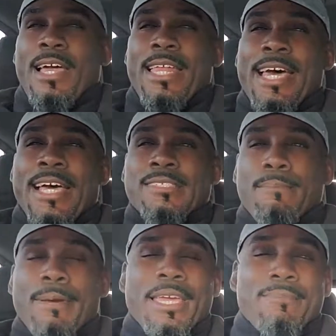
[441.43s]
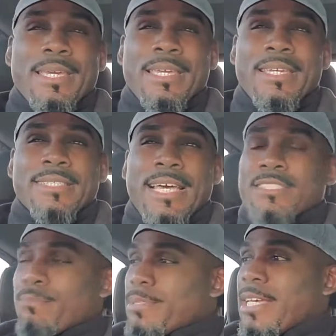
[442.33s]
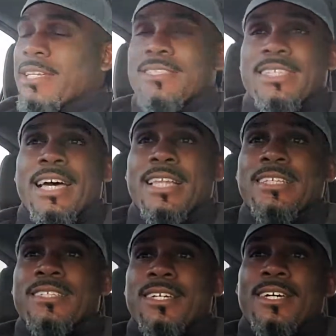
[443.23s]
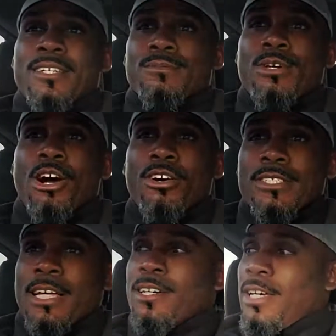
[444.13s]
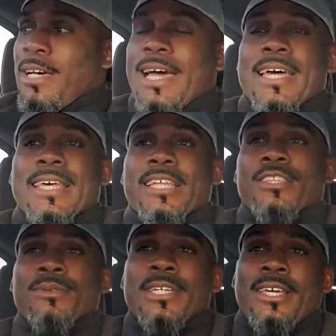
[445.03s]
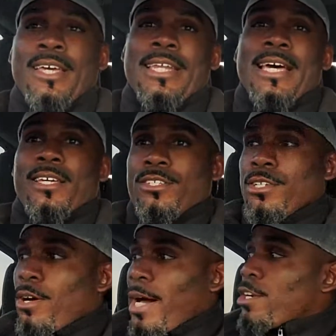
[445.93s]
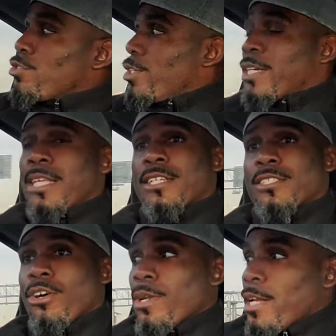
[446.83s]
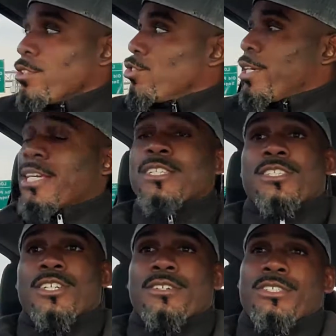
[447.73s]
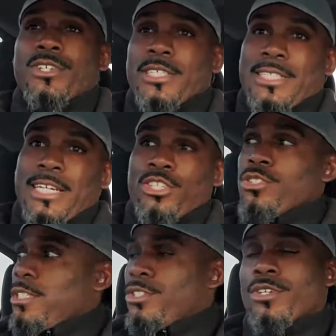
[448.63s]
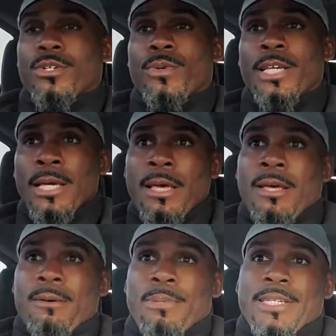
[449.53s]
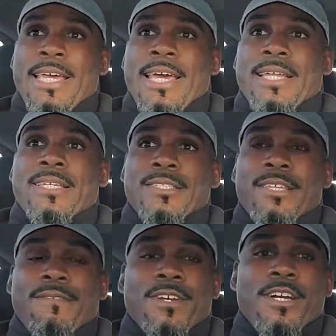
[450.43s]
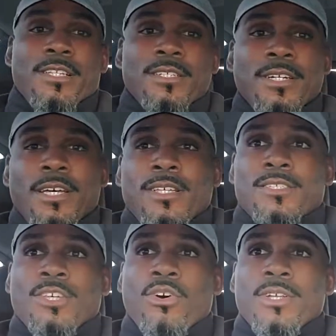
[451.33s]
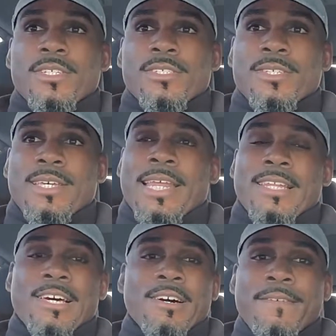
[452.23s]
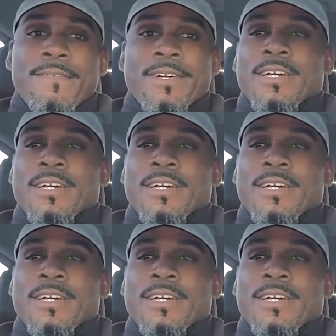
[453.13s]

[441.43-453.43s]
And I had some baked beans. I had some potato salad, some coleslaw. I had like three. And I, you know, I don't drink a lot of soda. I don't drink any sugary drinks like usually during the week. But they had these different colored sodas, and I love